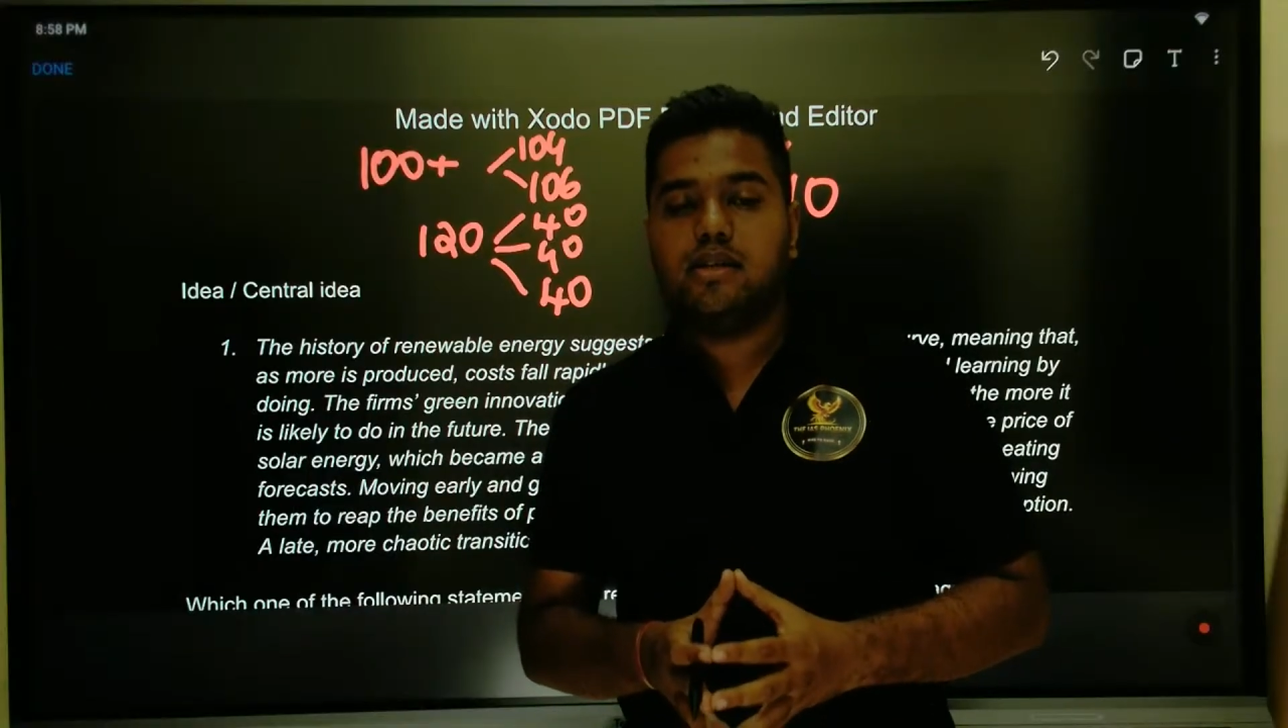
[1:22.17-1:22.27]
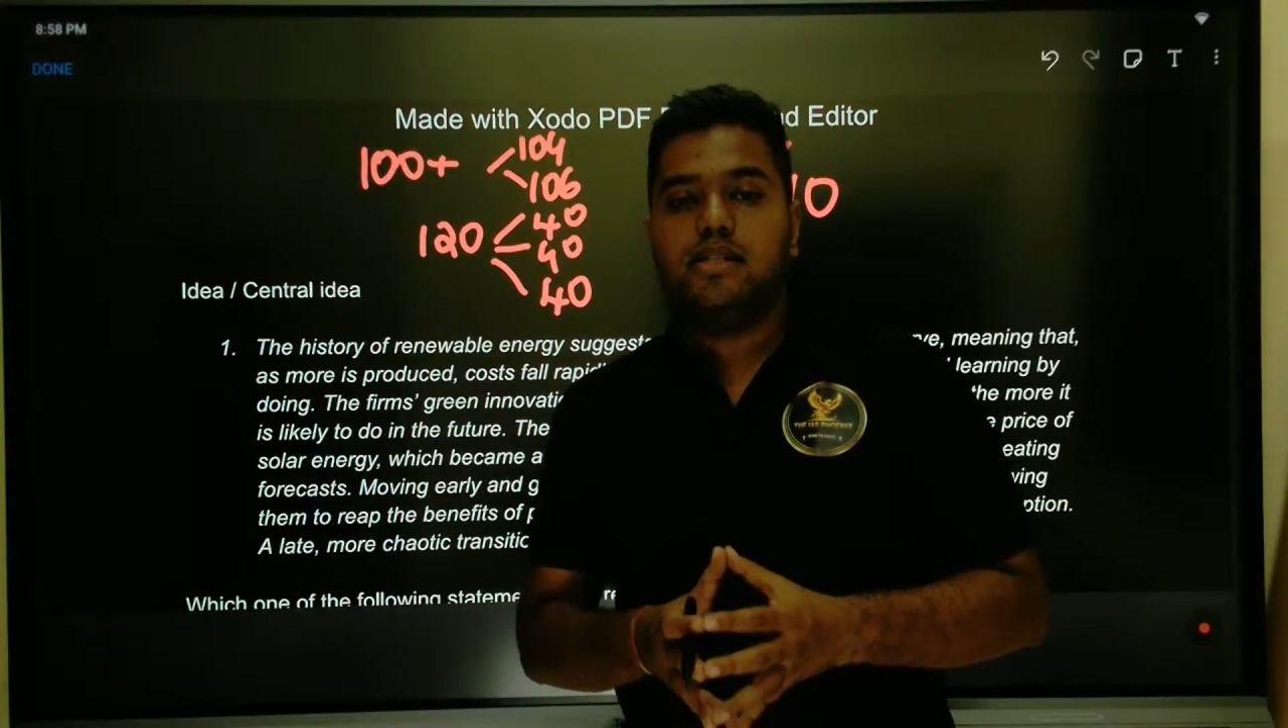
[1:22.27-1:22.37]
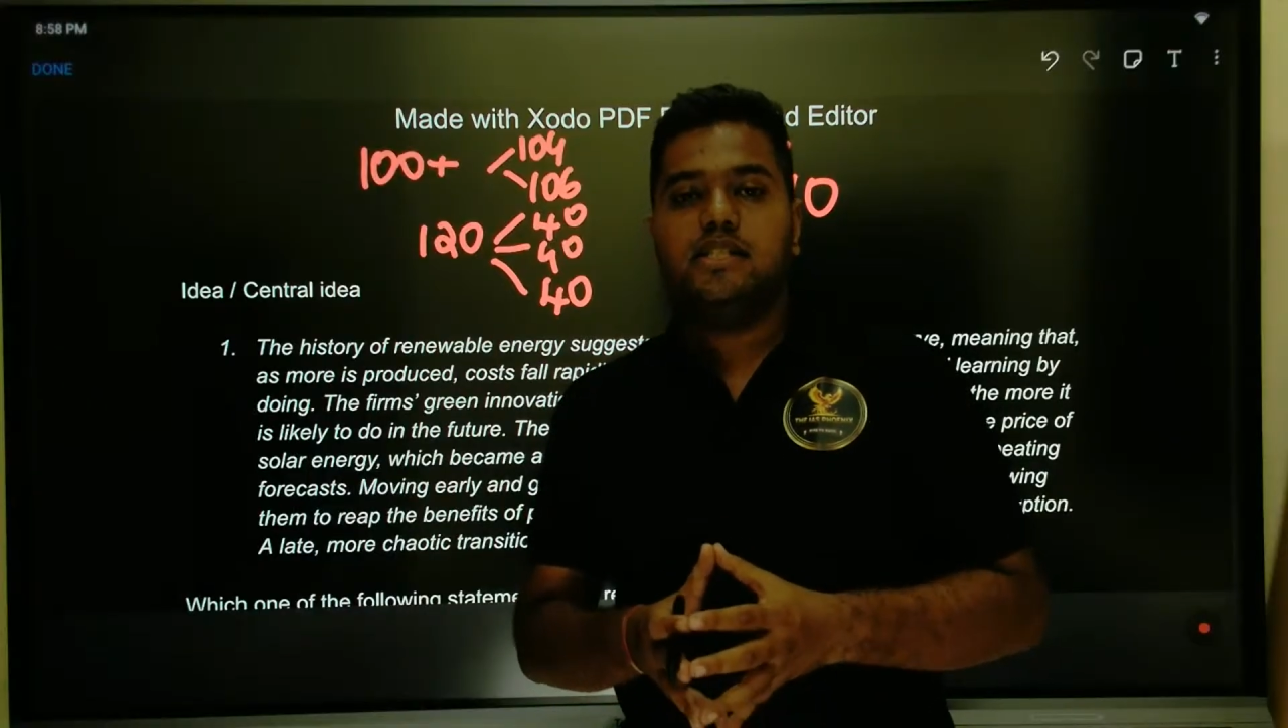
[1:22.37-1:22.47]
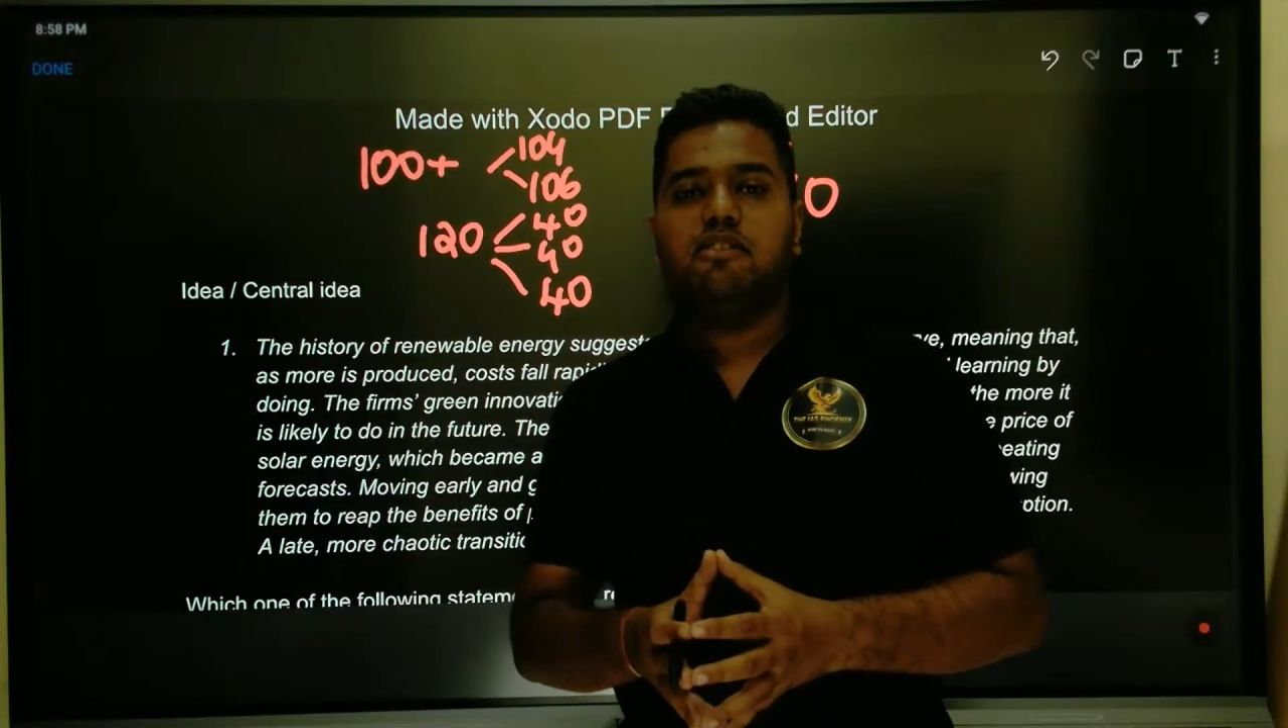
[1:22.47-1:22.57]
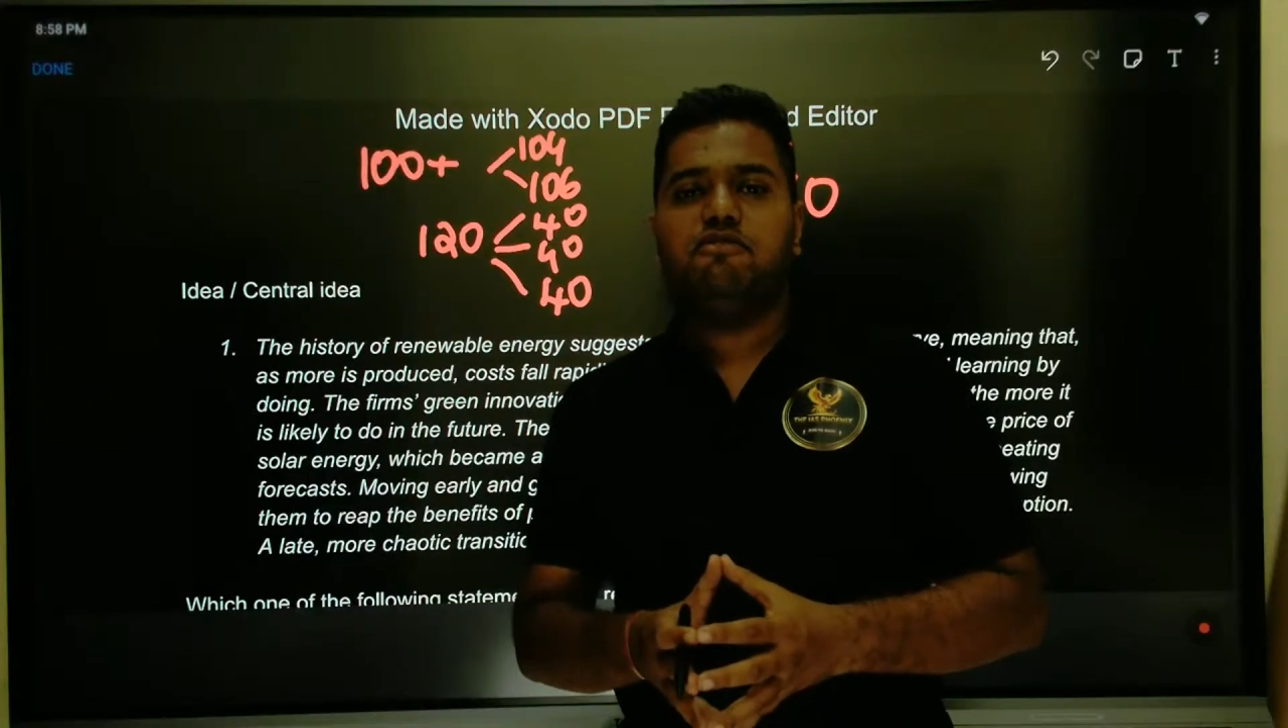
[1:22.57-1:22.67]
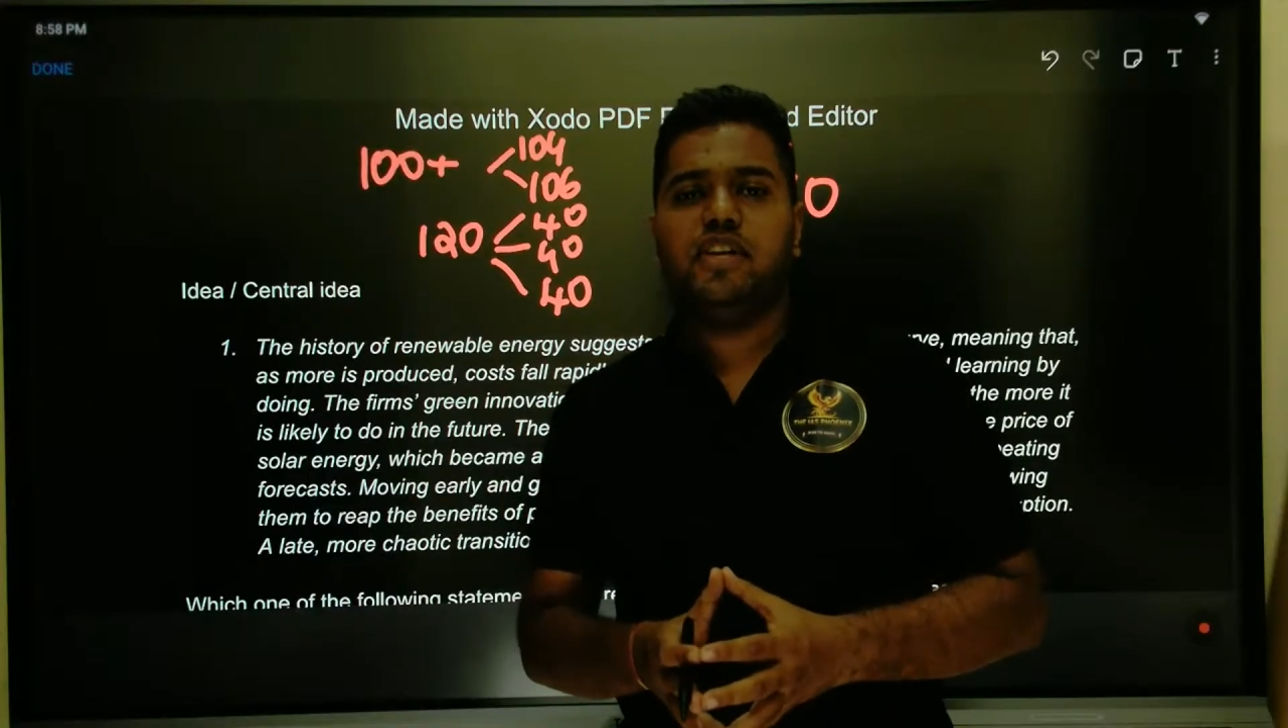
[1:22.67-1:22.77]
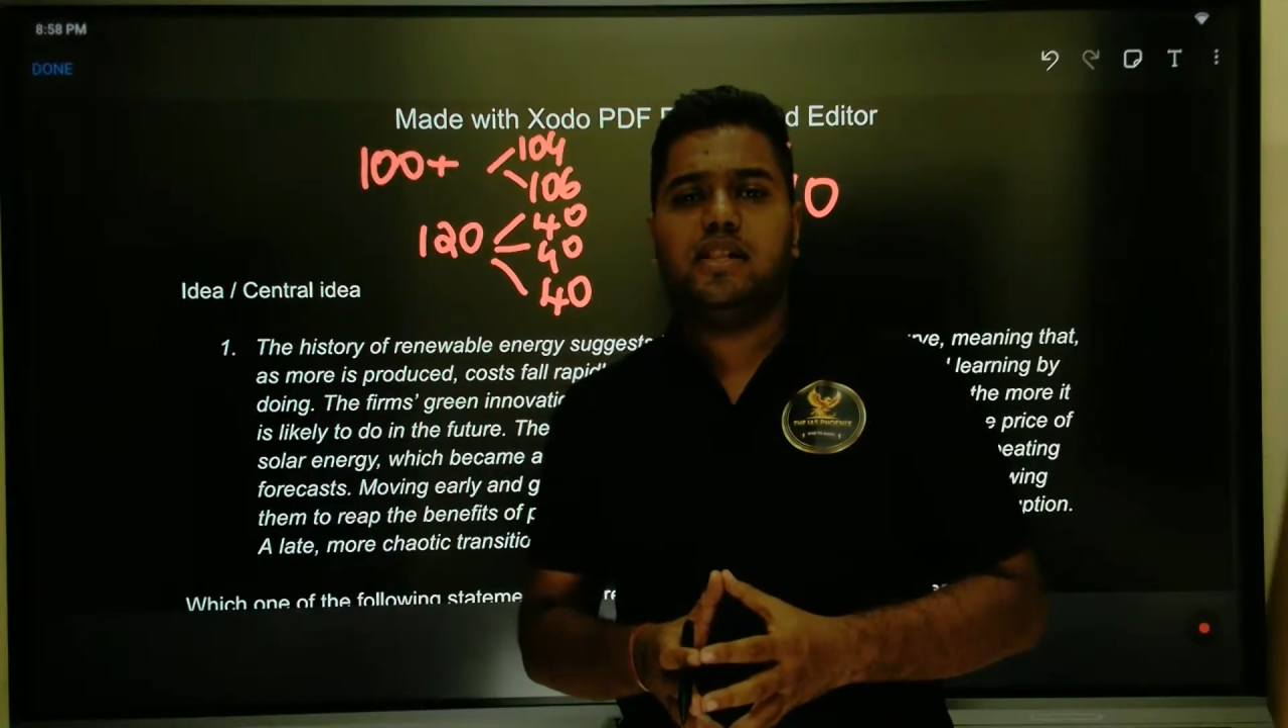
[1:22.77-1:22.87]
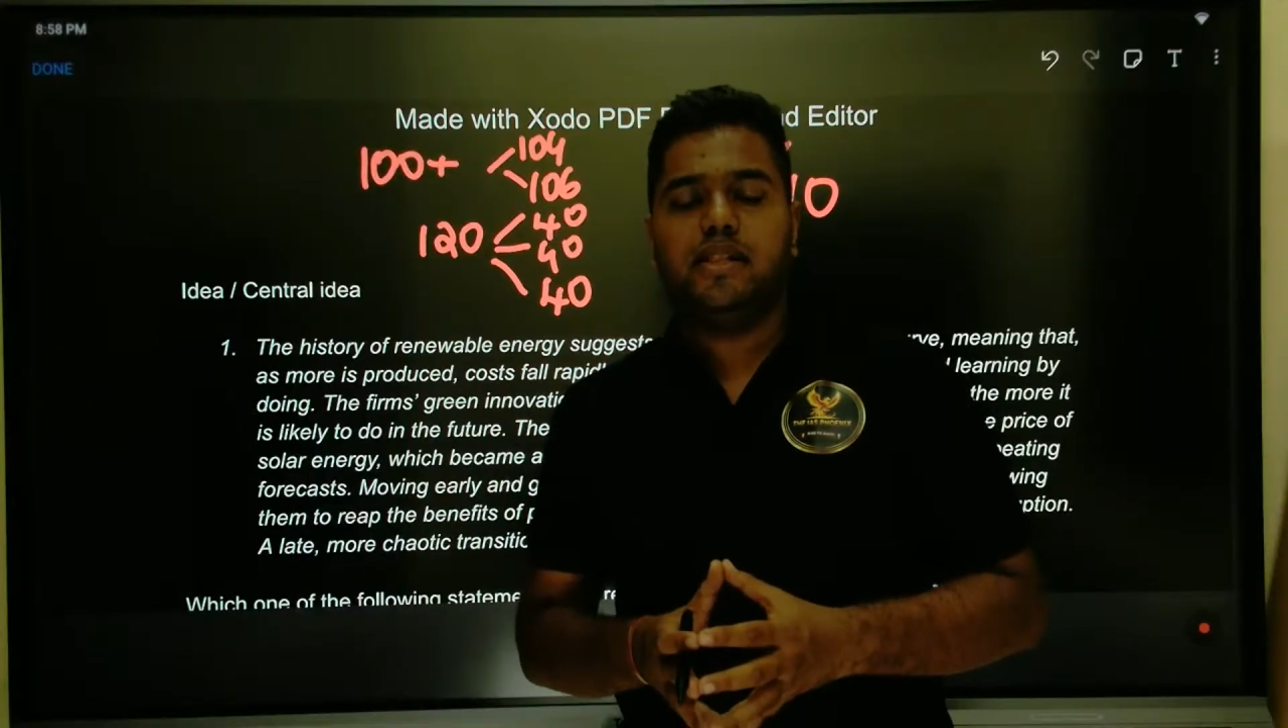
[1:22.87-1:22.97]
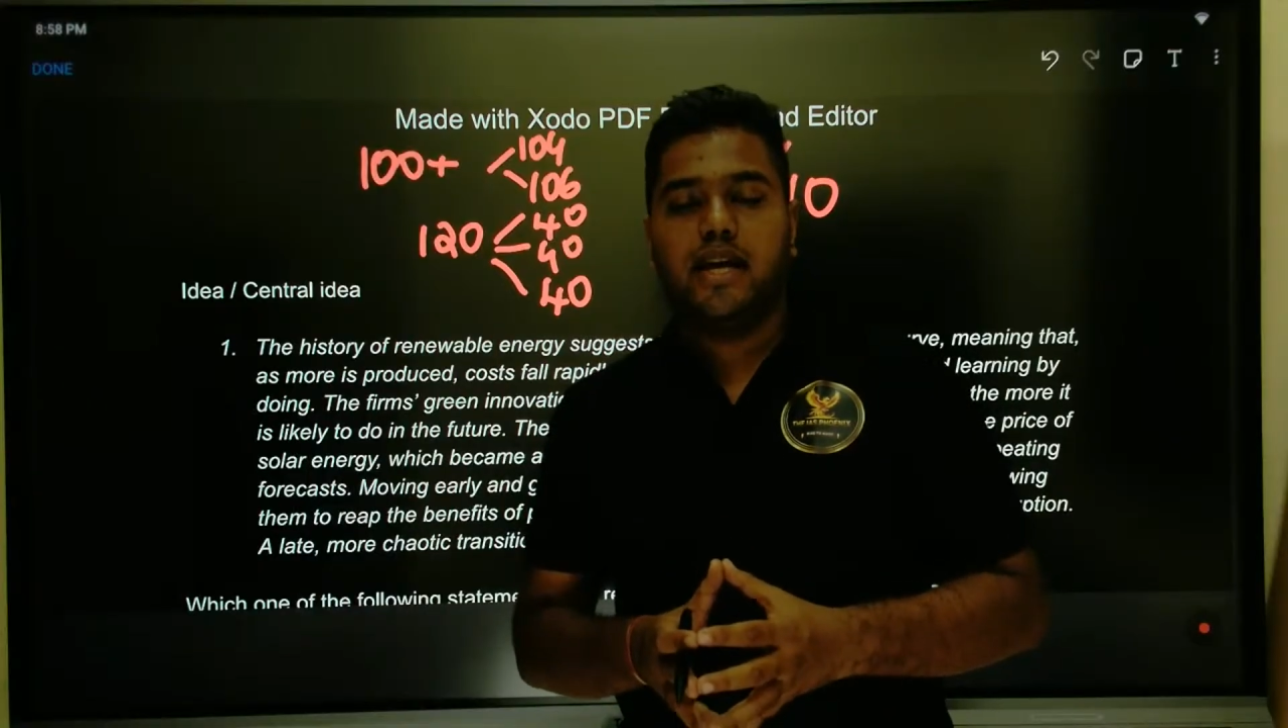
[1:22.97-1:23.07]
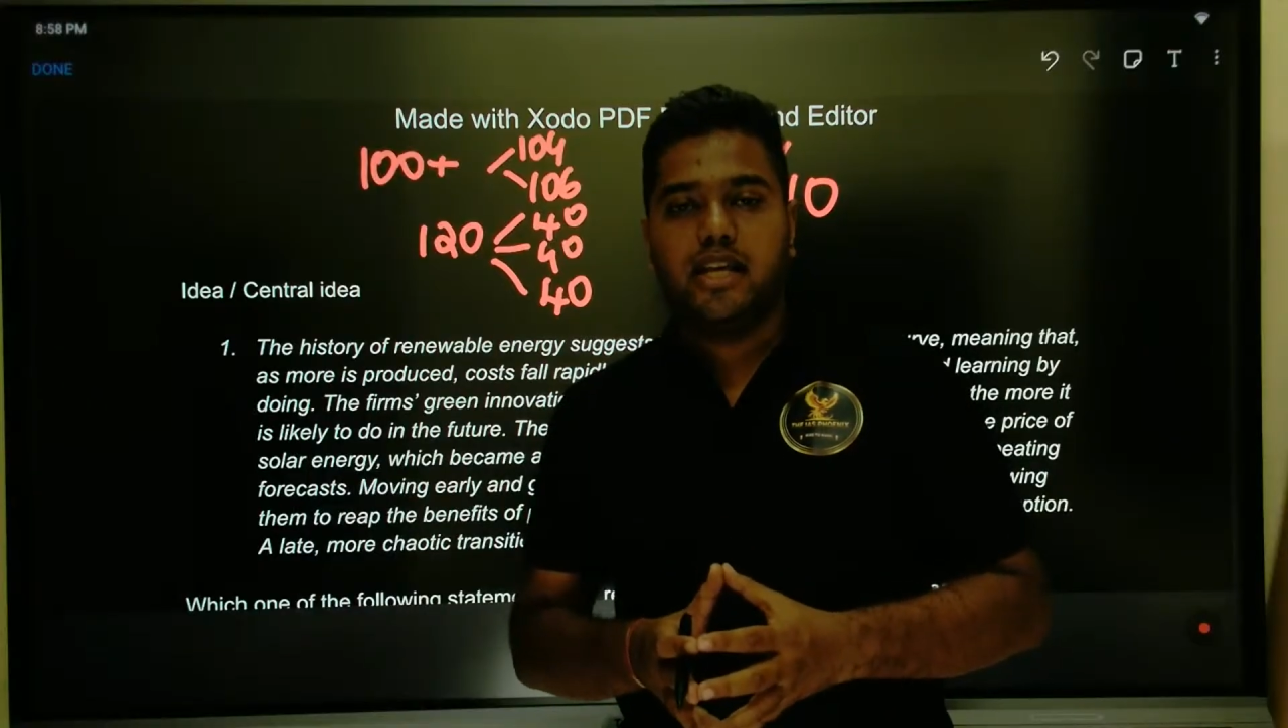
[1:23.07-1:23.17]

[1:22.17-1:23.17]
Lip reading: Some feel they're